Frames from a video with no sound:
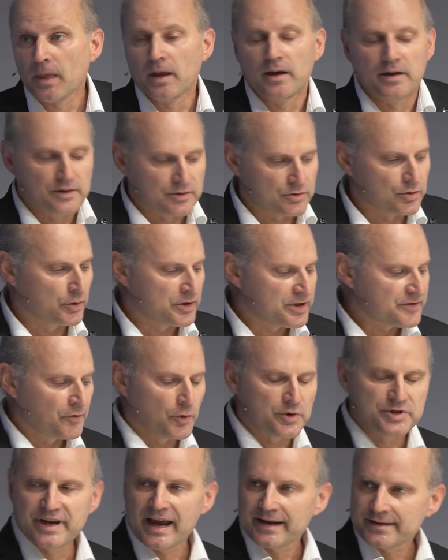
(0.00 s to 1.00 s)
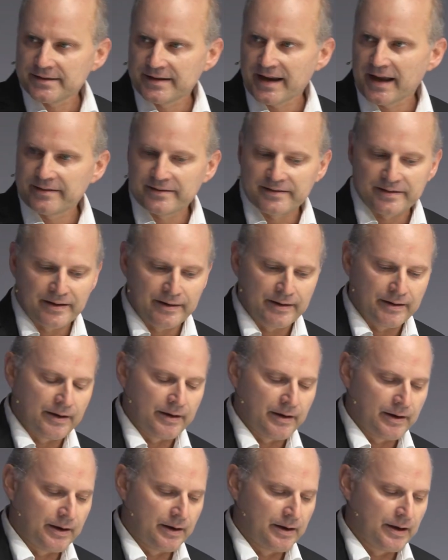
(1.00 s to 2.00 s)
So it's for that
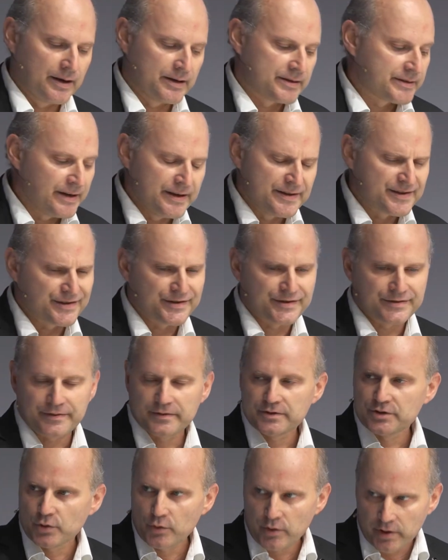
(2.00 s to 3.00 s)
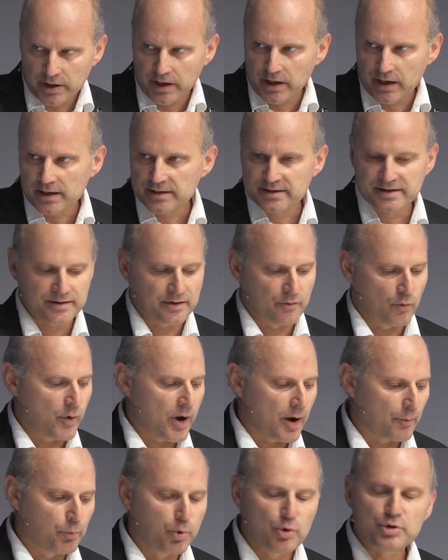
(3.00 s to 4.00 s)
since 2 years we are
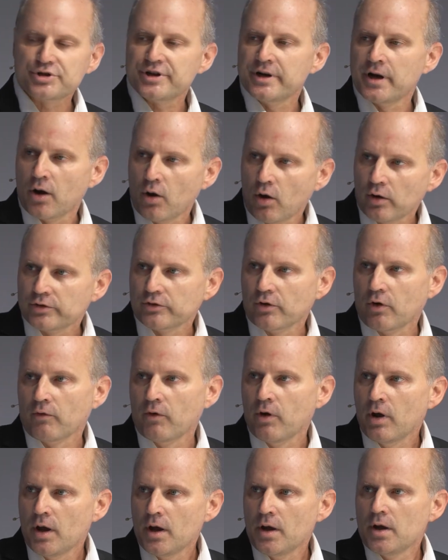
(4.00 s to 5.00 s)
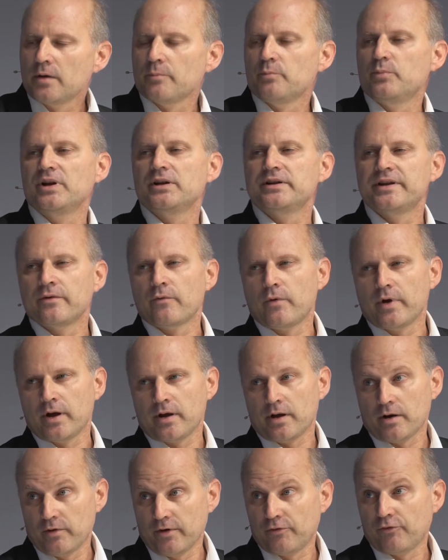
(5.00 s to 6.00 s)
pushing a lot on building
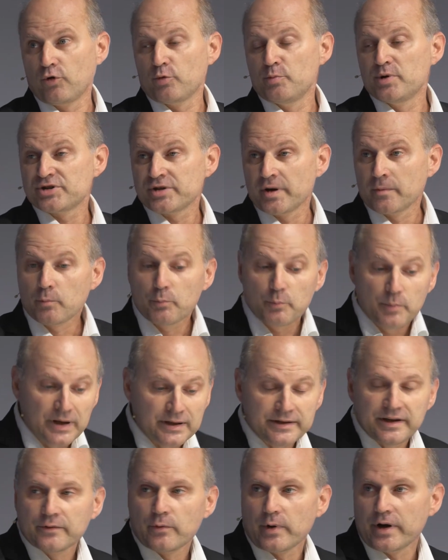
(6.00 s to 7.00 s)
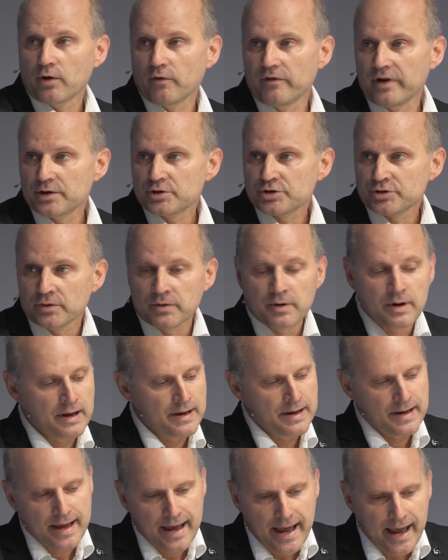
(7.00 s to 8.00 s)
refurbishing, building renovation,
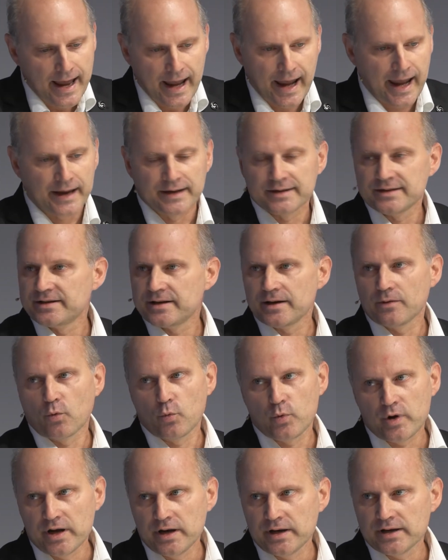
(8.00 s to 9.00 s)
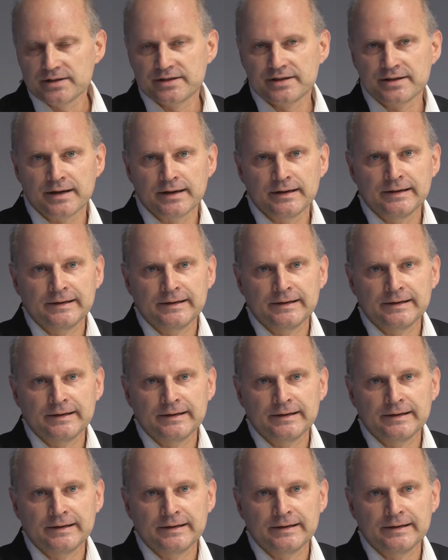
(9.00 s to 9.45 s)
and we need,